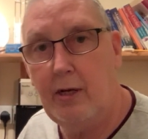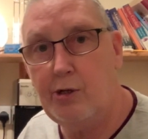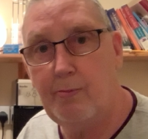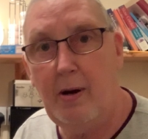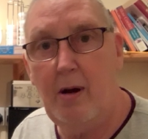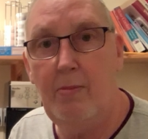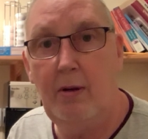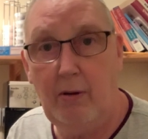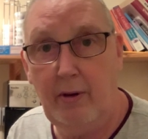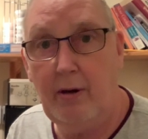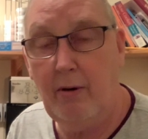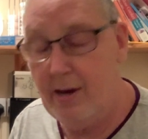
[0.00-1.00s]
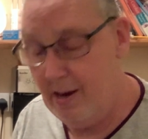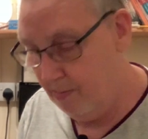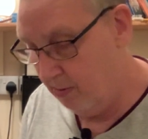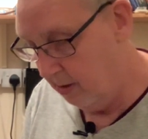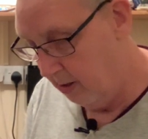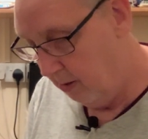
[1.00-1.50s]
experiment like I
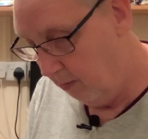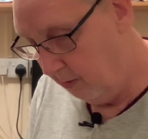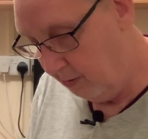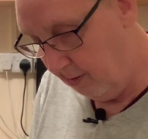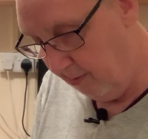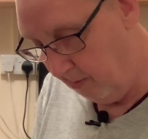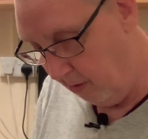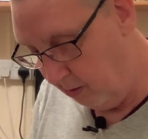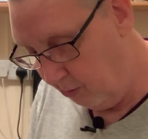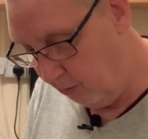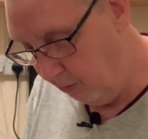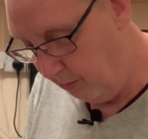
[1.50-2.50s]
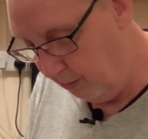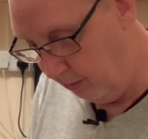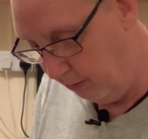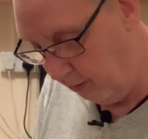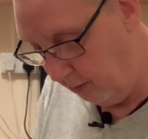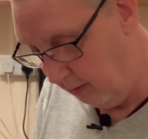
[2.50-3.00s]
am with some of my
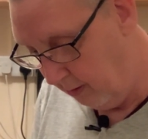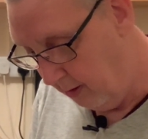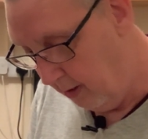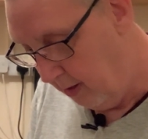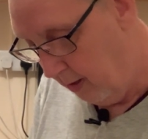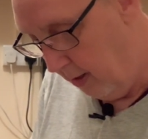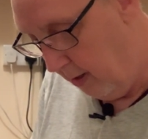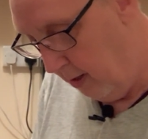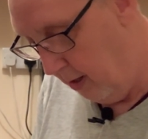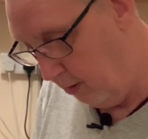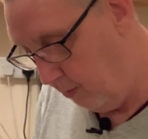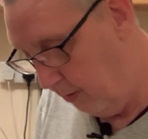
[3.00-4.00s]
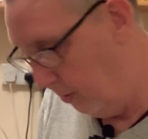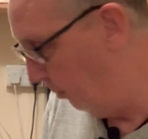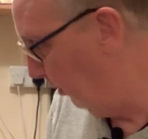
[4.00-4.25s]
soils, especially